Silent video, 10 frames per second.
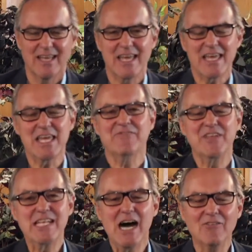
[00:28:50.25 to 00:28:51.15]
If the
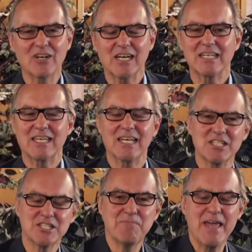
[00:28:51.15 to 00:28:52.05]
devil can get us
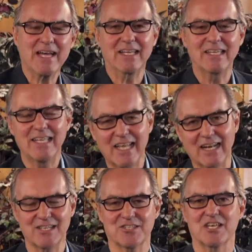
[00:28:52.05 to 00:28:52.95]
to make little
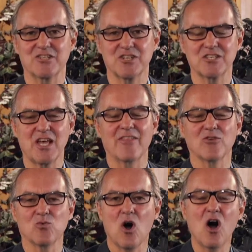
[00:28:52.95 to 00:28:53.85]
decisions in the
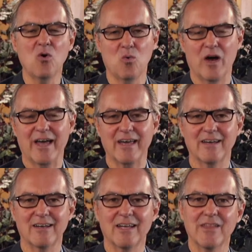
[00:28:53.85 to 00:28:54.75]
wrong way,
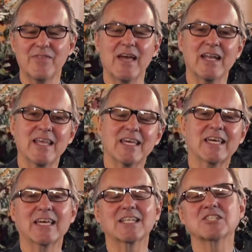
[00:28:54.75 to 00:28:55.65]
then he
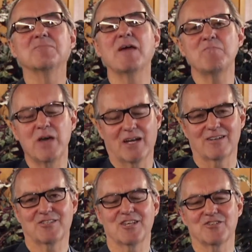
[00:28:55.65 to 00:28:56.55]
can get us to make bigger
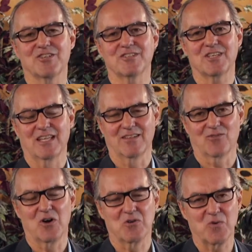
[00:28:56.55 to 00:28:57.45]
decisions in the
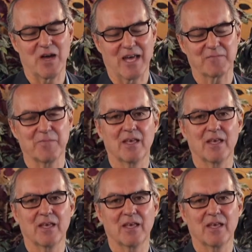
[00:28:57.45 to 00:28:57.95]
wrong way.